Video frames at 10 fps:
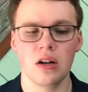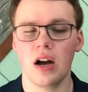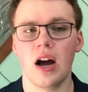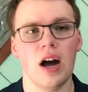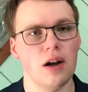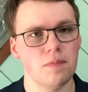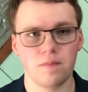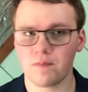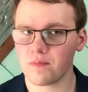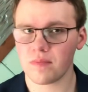Uh,
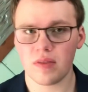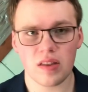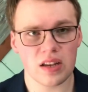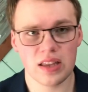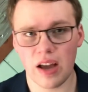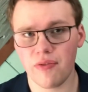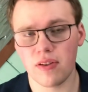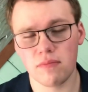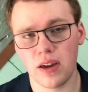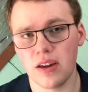Definitely,
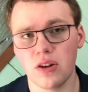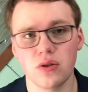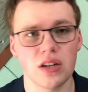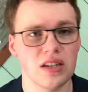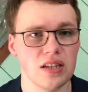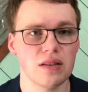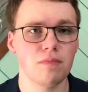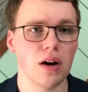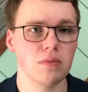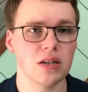Mayhew's a decent
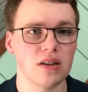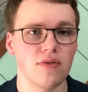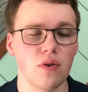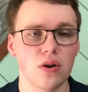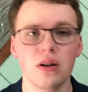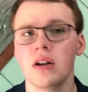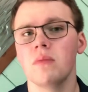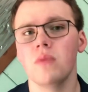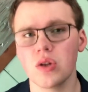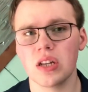bomb six forward,
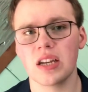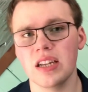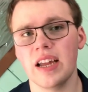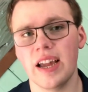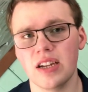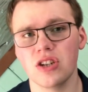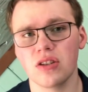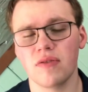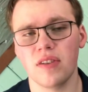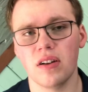most likely an A H L
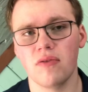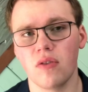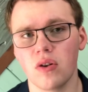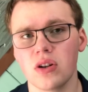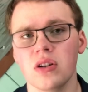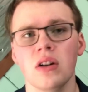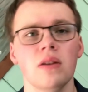forward,